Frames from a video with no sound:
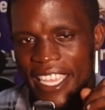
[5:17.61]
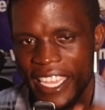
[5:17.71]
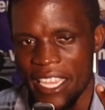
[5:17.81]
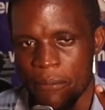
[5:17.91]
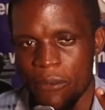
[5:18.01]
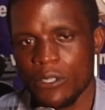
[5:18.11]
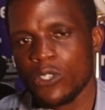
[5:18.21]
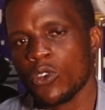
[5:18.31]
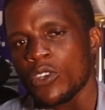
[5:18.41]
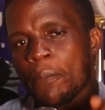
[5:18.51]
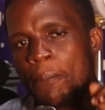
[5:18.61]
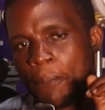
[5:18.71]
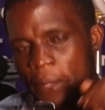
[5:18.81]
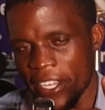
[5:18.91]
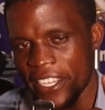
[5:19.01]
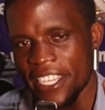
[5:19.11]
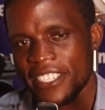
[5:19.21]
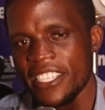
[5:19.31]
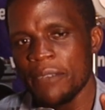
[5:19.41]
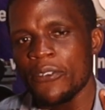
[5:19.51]
emu so repeat the
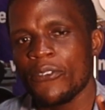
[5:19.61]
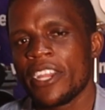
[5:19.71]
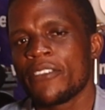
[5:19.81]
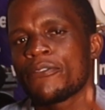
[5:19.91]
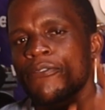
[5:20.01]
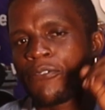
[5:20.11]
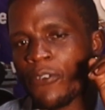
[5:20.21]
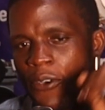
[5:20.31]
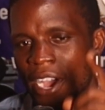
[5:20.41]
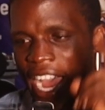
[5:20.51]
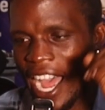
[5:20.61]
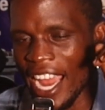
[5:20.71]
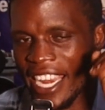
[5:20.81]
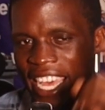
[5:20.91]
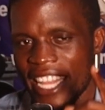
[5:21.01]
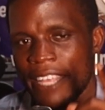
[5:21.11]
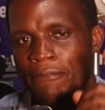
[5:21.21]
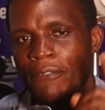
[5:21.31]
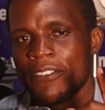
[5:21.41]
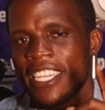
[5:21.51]
same trend for another
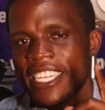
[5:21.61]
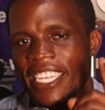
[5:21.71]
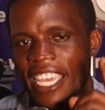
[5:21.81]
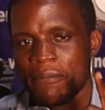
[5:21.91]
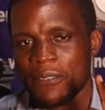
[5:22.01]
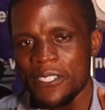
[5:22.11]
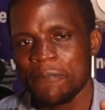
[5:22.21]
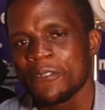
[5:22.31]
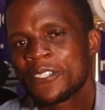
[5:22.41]
15 times